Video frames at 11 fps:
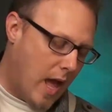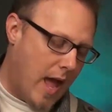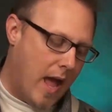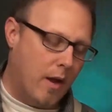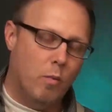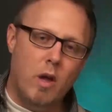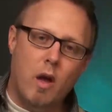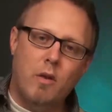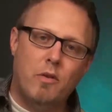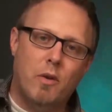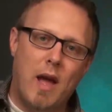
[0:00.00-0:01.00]
And we
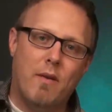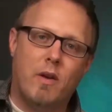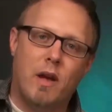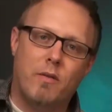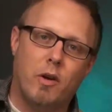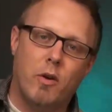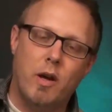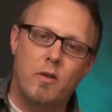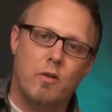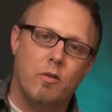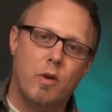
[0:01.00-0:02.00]
also have kind of a
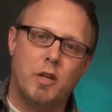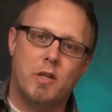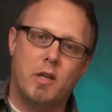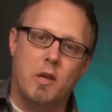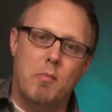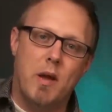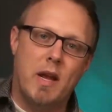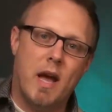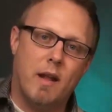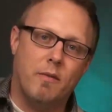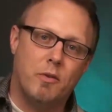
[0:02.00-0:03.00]
crazy stretch that you may
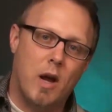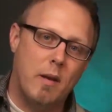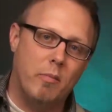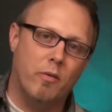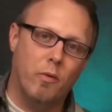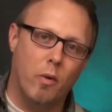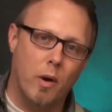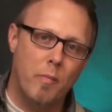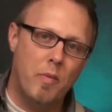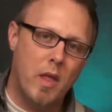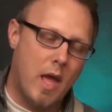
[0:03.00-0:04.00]
not have tried before.
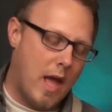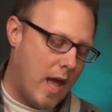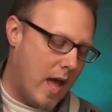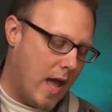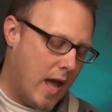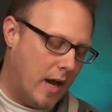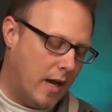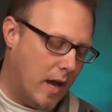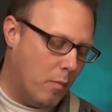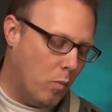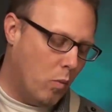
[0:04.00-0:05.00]
And
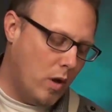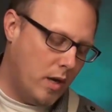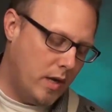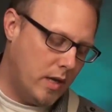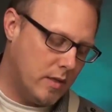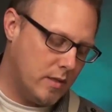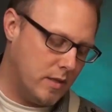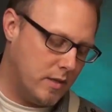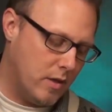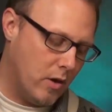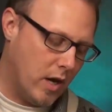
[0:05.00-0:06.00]
what it
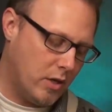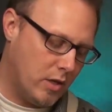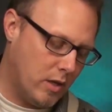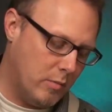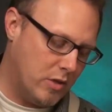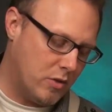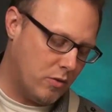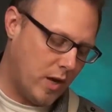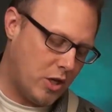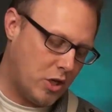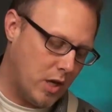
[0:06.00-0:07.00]
is you're actually going to be
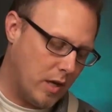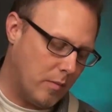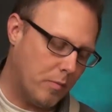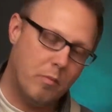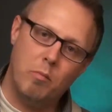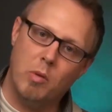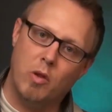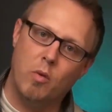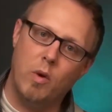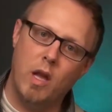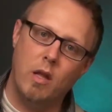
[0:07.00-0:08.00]
stretching
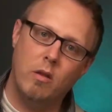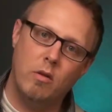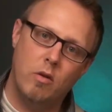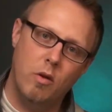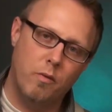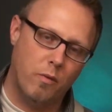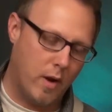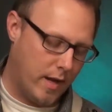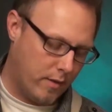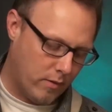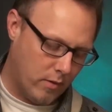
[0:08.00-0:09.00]
between two
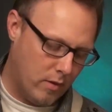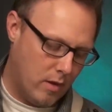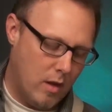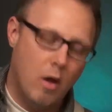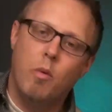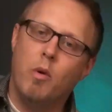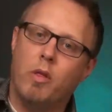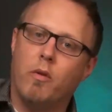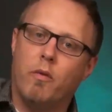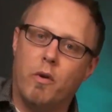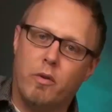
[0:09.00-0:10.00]
frets with
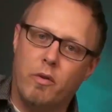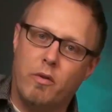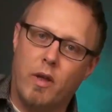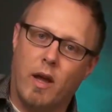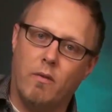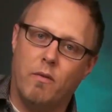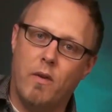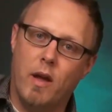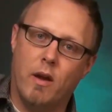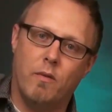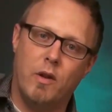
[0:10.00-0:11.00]
your first and second
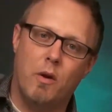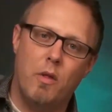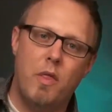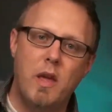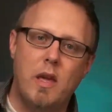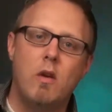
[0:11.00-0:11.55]
finger. If you don't think